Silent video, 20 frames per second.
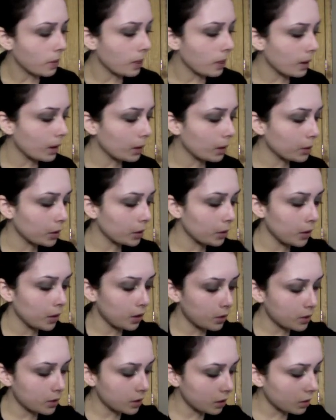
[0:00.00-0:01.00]
And I'm going to be
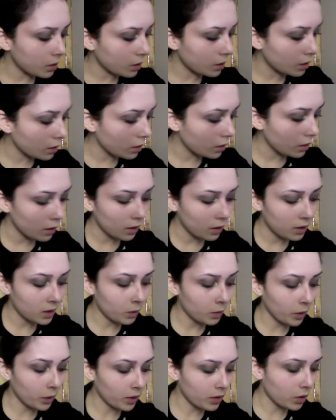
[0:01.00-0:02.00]
using
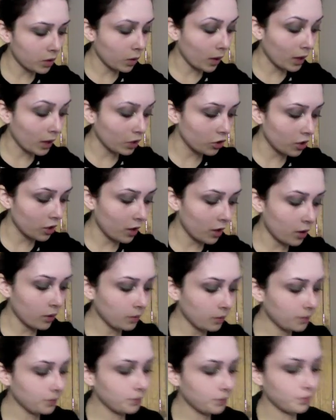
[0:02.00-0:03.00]
Espresso eyeshadow,